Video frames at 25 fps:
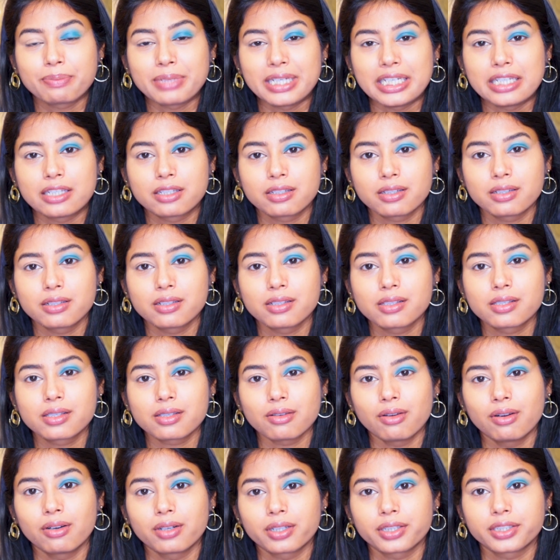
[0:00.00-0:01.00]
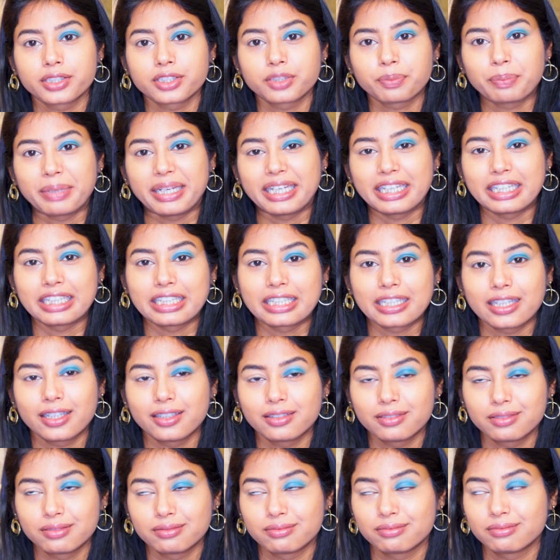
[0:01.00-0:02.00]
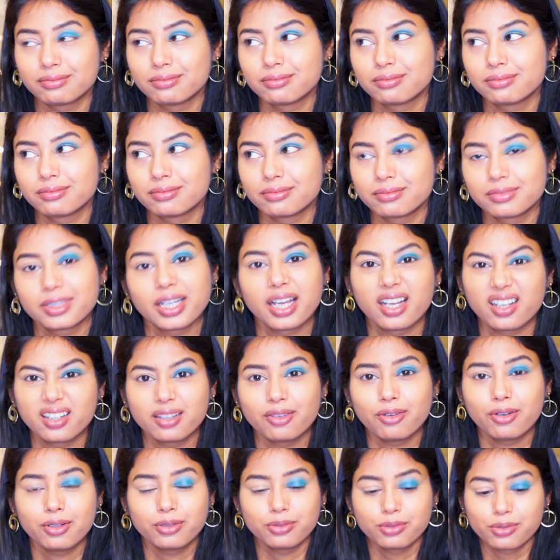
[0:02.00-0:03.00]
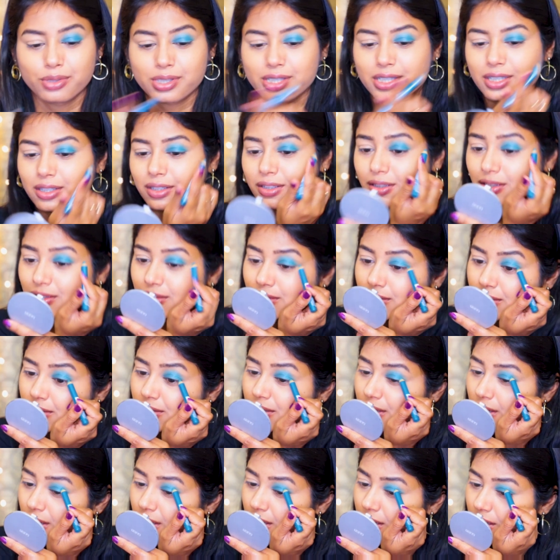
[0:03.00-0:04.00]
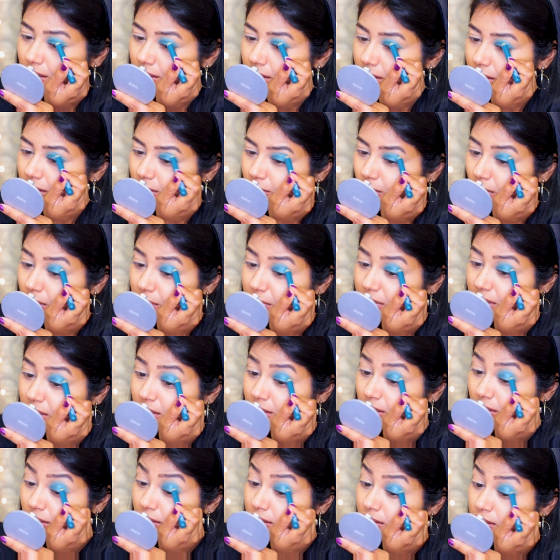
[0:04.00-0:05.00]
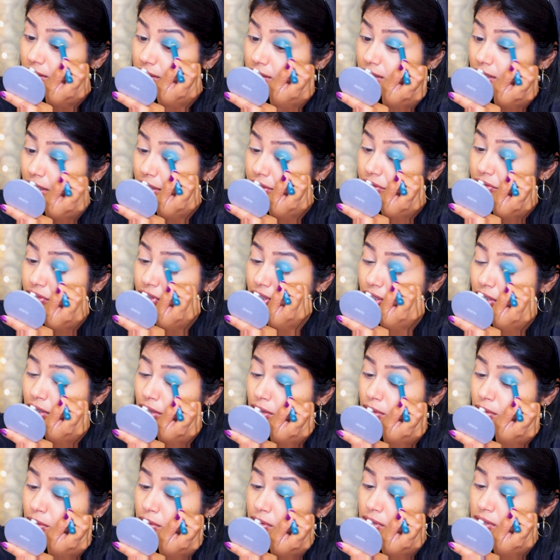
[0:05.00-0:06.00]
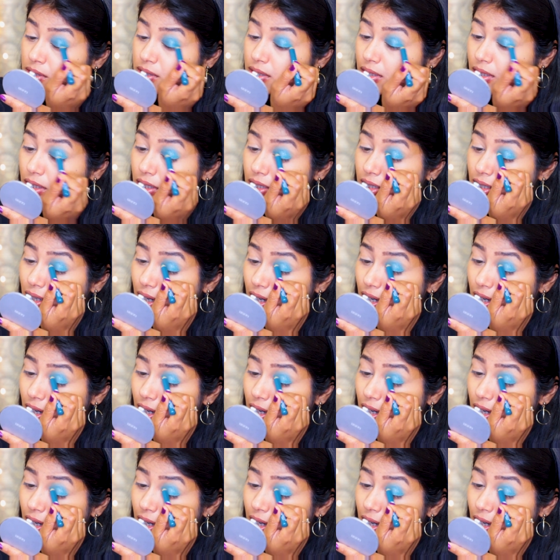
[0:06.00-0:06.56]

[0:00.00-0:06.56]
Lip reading: peaches, orange, pink, and yeah, all those colors, the common colors that we use in